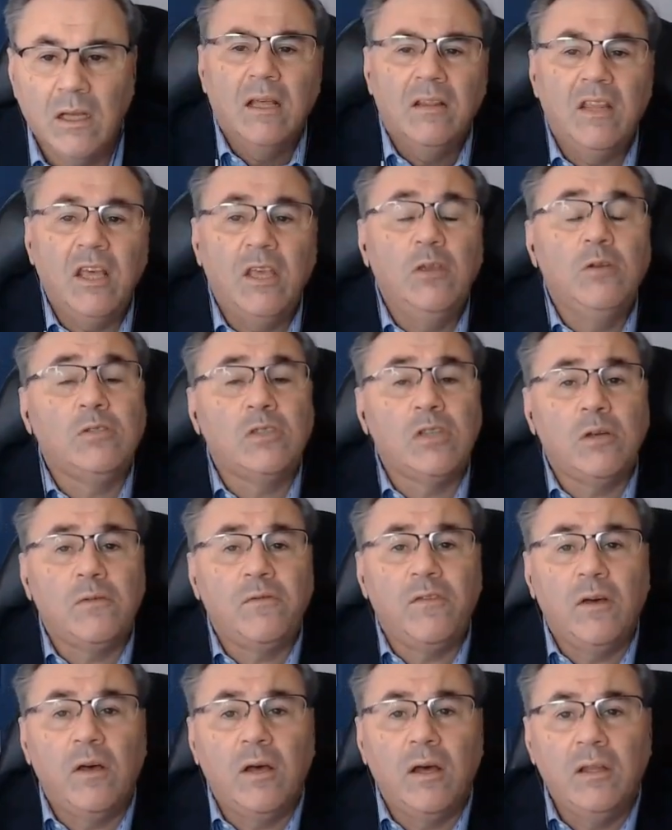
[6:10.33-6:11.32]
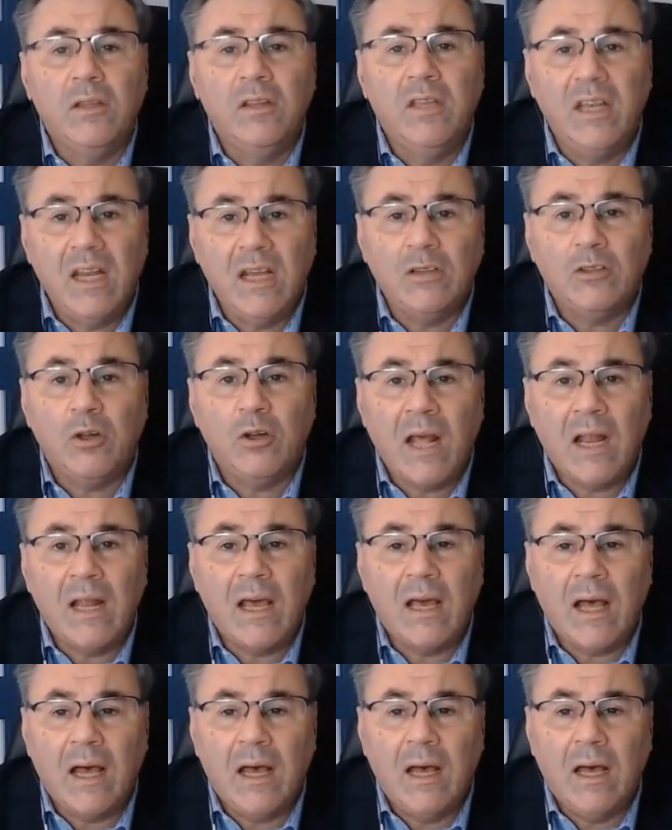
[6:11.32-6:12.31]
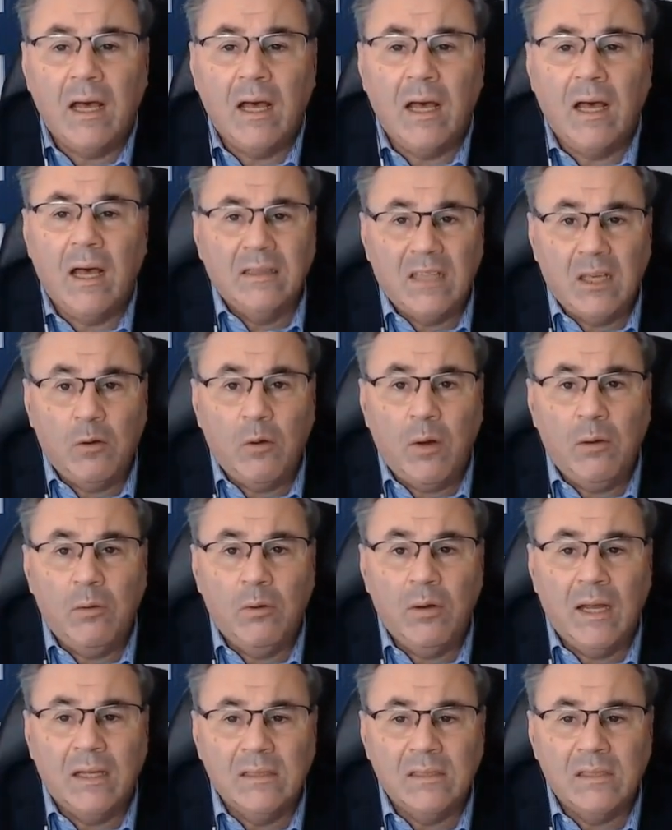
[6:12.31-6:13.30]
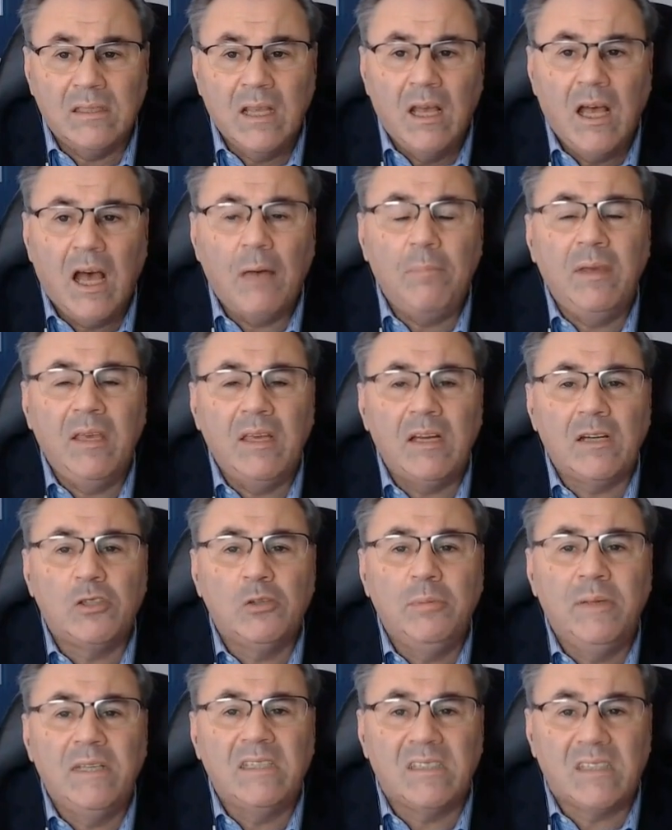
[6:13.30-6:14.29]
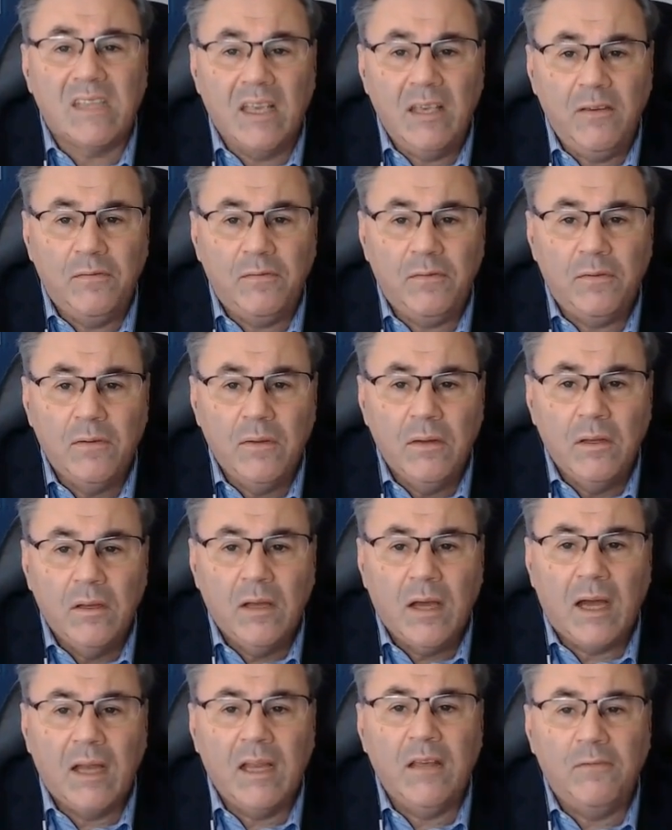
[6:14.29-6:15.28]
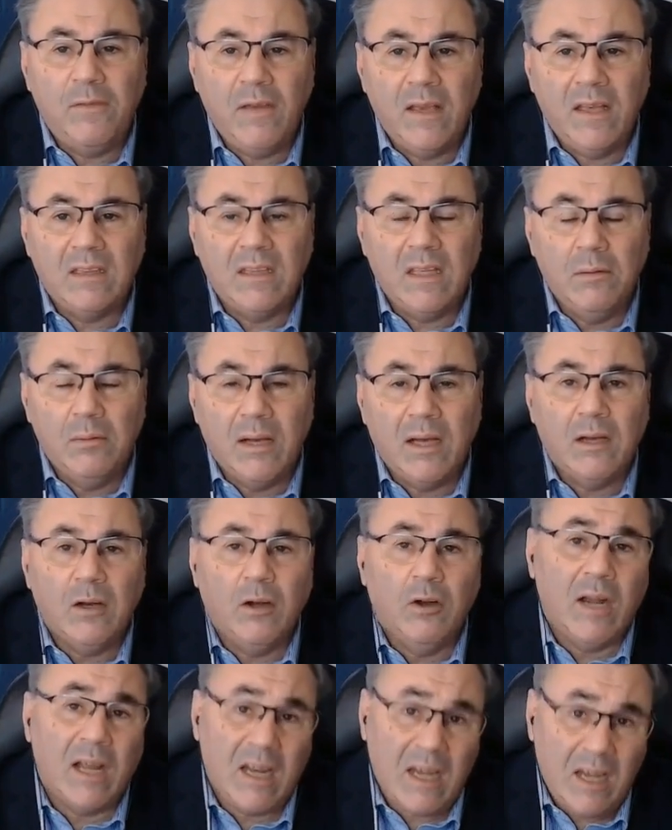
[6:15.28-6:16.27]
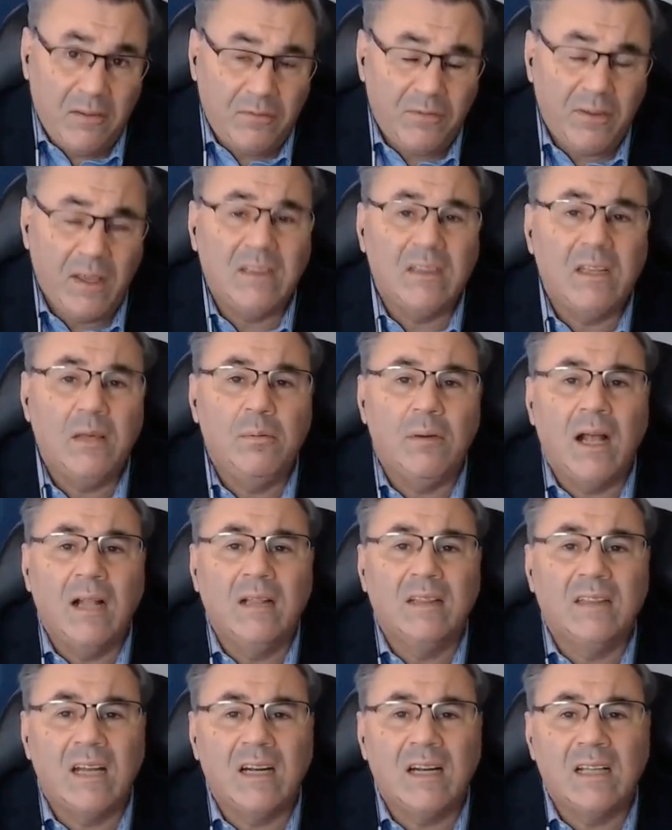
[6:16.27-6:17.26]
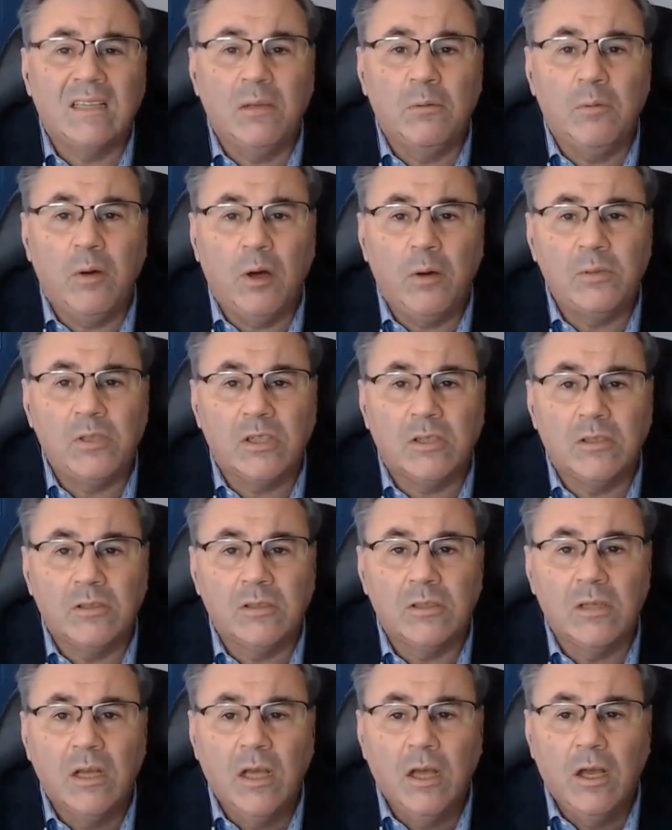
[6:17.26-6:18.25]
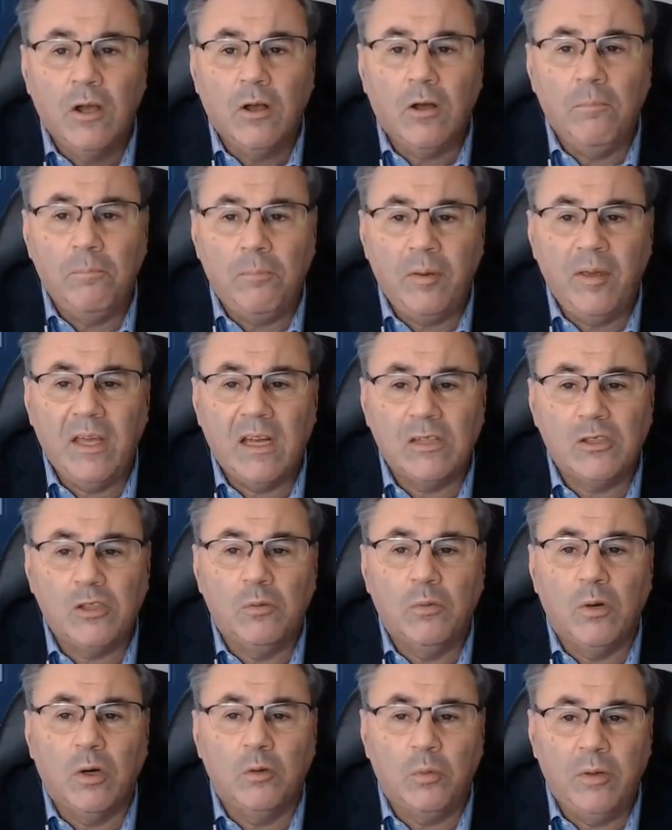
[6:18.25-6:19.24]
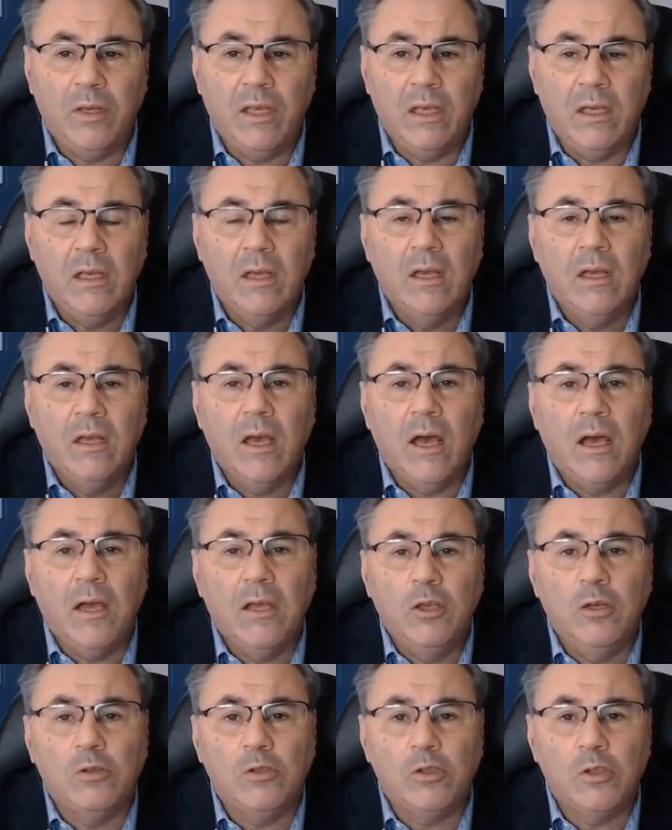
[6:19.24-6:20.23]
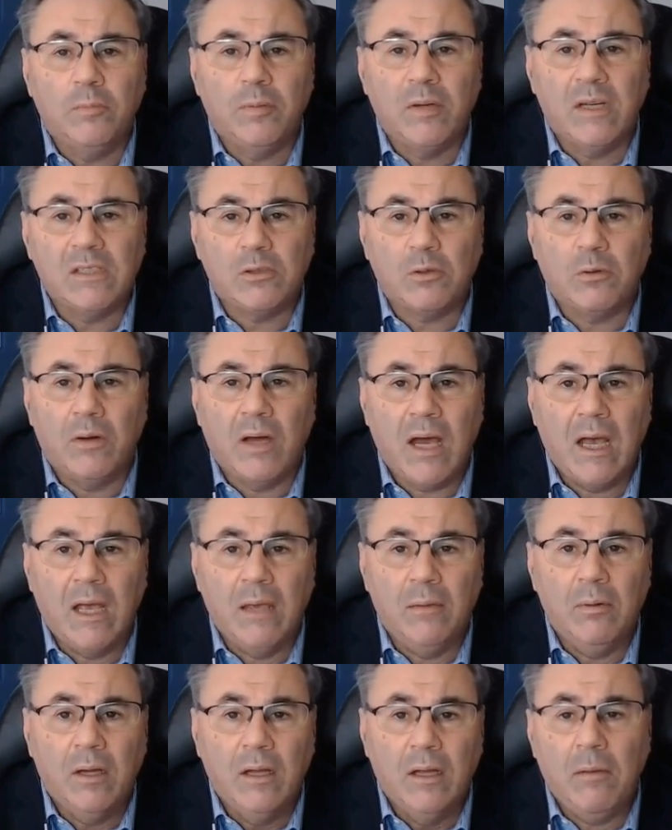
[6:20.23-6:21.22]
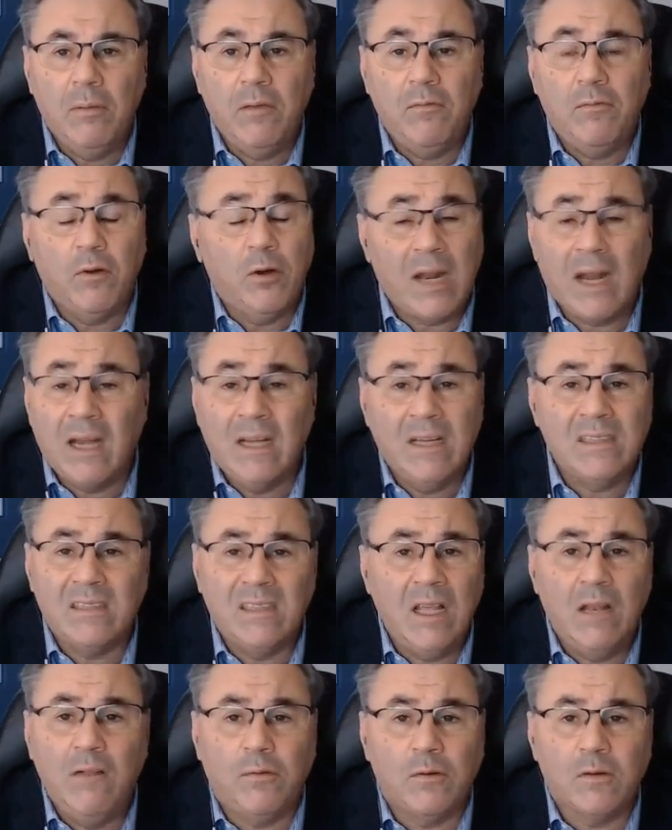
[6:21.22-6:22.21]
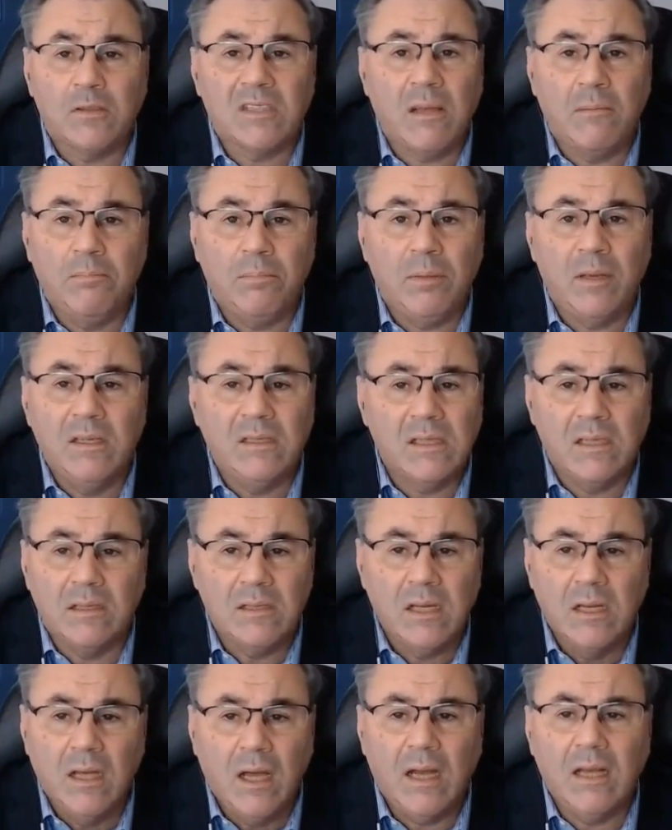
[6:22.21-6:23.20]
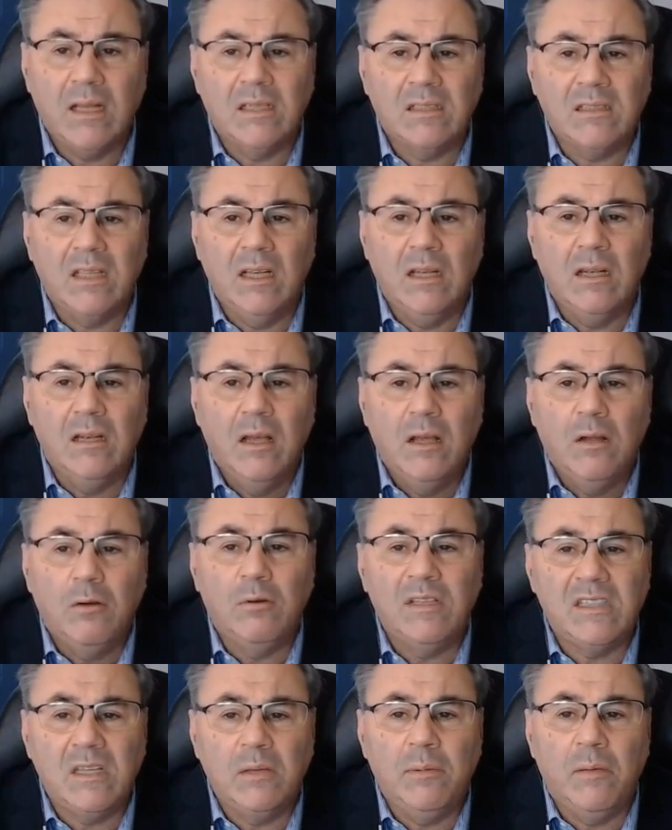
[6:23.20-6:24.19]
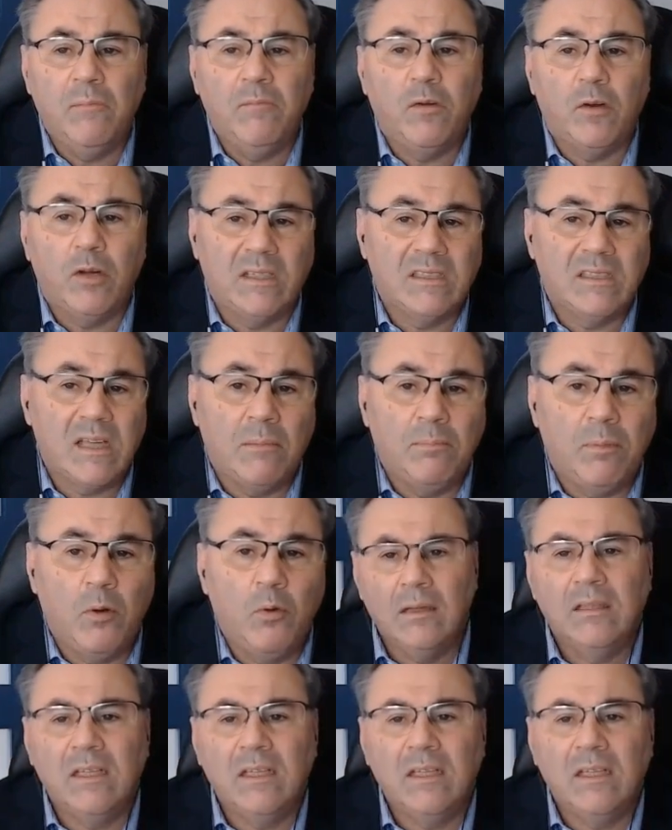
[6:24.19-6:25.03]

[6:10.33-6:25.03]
The use of direct oral anticoagulants appear to be safe and effective, or an effective alternative options compared to what we used to prescribe before, and still for some patients are still receiving, for example.